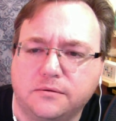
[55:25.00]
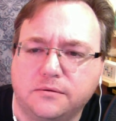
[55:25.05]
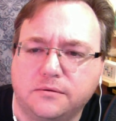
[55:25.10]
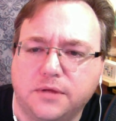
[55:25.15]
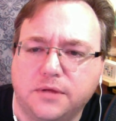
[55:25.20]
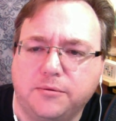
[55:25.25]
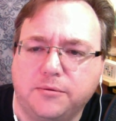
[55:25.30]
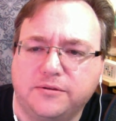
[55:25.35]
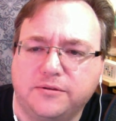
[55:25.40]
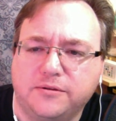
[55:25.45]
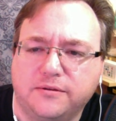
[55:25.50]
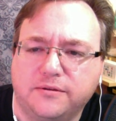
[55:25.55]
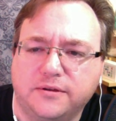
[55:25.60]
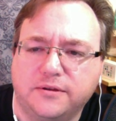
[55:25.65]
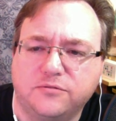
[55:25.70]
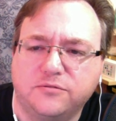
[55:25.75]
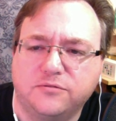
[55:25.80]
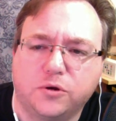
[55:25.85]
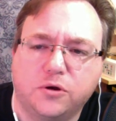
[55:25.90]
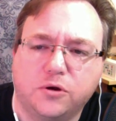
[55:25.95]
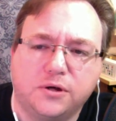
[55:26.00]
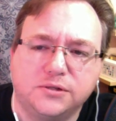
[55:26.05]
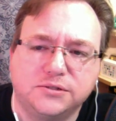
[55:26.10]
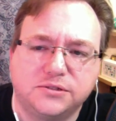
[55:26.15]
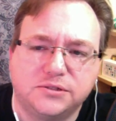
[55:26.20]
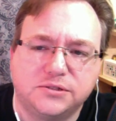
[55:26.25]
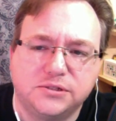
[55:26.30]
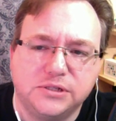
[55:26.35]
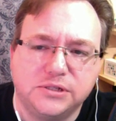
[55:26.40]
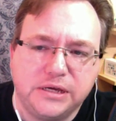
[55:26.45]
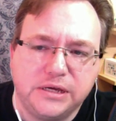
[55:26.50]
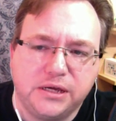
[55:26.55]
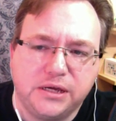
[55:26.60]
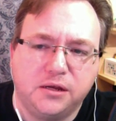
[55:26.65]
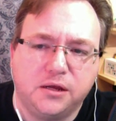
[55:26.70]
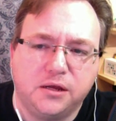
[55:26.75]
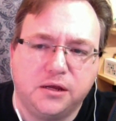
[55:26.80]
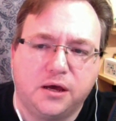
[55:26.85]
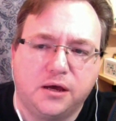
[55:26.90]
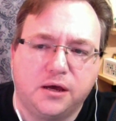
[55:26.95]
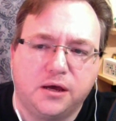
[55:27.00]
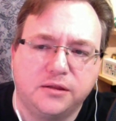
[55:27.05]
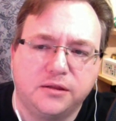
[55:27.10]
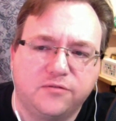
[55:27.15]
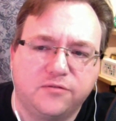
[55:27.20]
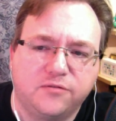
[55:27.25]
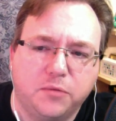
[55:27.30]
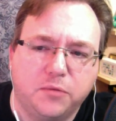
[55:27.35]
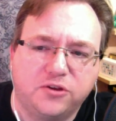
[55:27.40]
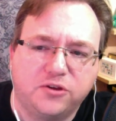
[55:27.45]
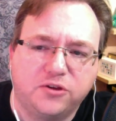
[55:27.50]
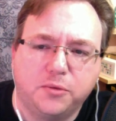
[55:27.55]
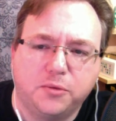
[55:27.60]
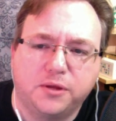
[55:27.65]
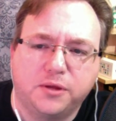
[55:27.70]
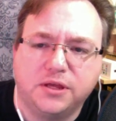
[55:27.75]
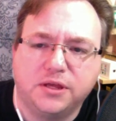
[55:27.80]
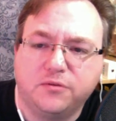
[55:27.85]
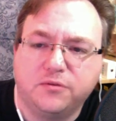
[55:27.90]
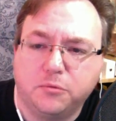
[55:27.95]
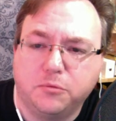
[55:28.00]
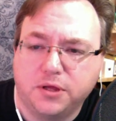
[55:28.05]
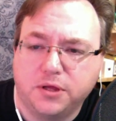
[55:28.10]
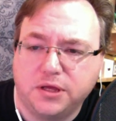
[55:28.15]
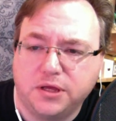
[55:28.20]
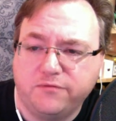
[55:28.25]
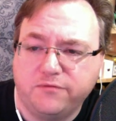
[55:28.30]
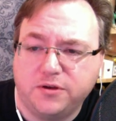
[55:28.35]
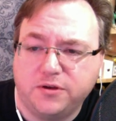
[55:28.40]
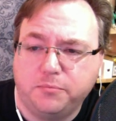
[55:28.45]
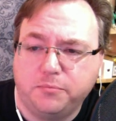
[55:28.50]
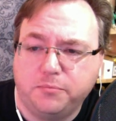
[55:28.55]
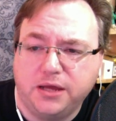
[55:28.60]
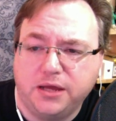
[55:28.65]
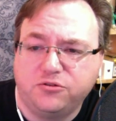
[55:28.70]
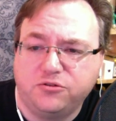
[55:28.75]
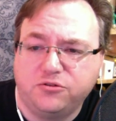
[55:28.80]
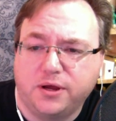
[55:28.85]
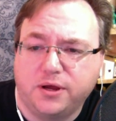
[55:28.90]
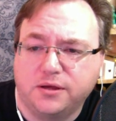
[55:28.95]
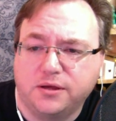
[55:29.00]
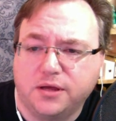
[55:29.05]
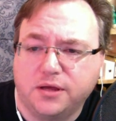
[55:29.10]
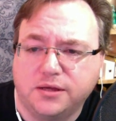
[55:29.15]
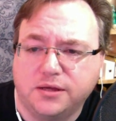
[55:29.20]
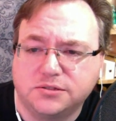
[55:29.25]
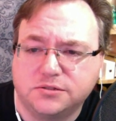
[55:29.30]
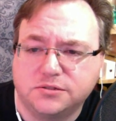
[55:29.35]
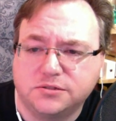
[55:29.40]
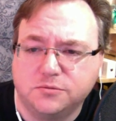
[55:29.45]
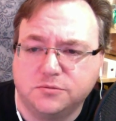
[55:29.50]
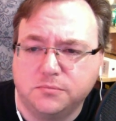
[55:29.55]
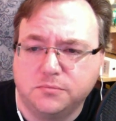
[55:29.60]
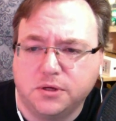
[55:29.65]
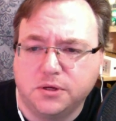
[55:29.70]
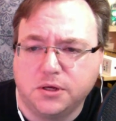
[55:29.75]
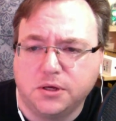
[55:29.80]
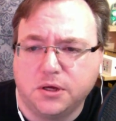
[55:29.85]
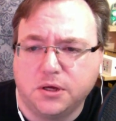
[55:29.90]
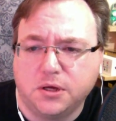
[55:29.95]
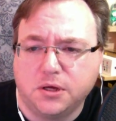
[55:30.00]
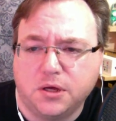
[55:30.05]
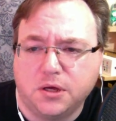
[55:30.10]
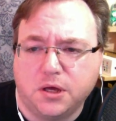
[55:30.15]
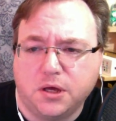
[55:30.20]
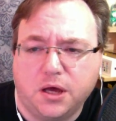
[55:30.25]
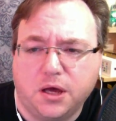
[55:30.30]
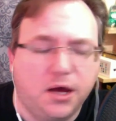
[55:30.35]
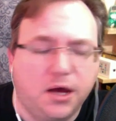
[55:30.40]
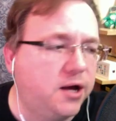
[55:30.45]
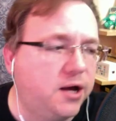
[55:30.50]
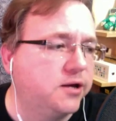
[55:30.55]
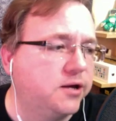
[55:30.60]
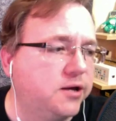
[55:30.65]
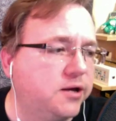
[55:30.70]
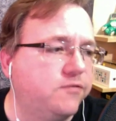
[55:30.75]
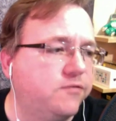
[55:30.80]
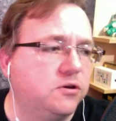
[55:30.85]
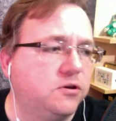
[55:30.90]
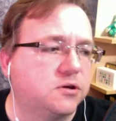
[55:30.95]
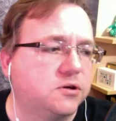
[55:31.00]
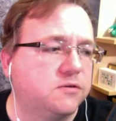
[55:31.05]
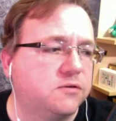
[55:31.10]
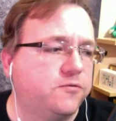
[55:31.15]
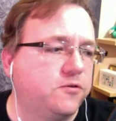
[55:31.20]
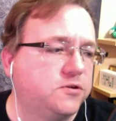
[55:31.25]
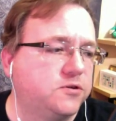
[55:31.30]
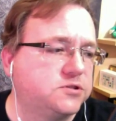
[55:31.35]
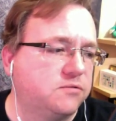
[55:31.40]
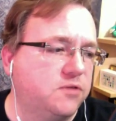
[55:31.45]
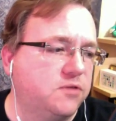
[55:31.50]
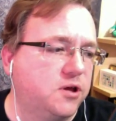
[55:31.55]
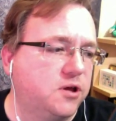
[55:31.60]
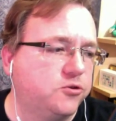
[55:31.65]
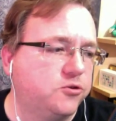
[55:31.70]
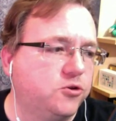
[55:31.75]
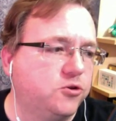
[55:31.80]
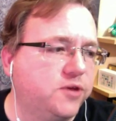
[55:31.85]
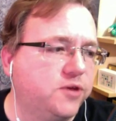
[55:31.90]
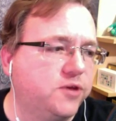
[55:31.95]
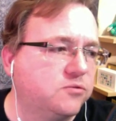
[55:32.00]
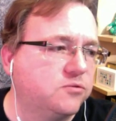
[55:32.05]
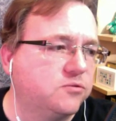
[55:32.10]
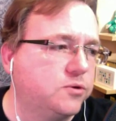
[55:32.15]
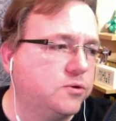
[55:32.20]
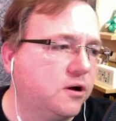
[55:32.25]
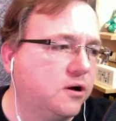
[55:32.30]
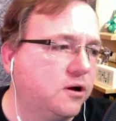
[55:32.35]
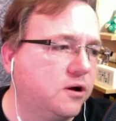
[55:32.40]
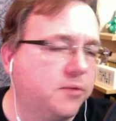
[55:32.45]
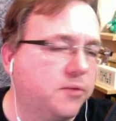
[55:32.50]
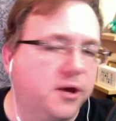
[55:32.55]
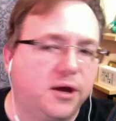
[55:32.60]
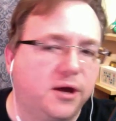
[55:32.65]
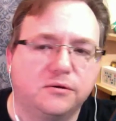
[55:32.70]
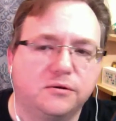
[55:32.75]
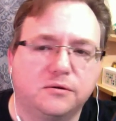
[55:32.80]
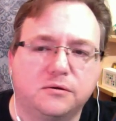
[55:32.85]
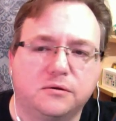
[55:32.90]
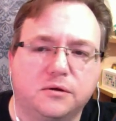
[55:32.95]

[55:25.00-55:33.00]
Damien says he doesn't recall seeing the information about the infinite pager, I assume. If you look, first of all, there are two things that we talked about.